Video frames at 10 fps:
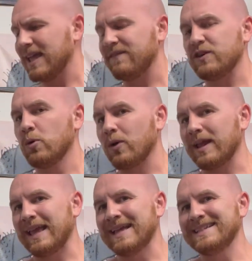If you
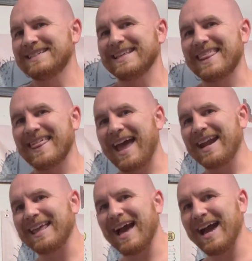are into
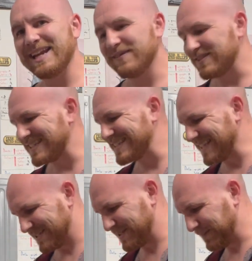that kind of
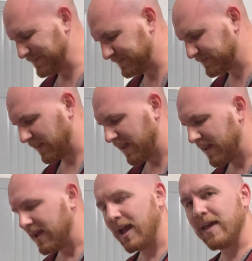system,
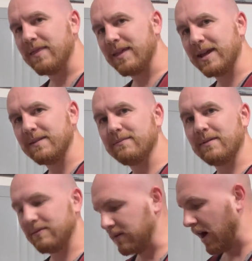
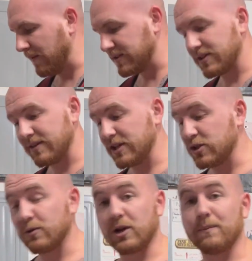then obviously
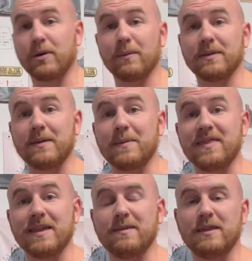these are going to probably
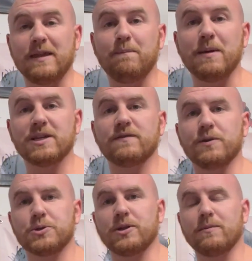be the best
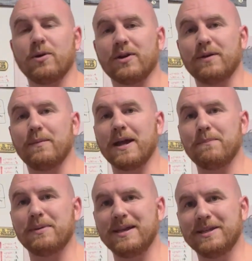version on the market, in my
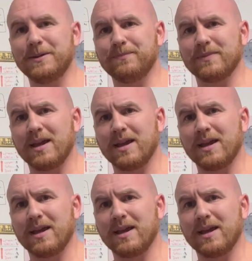opinion.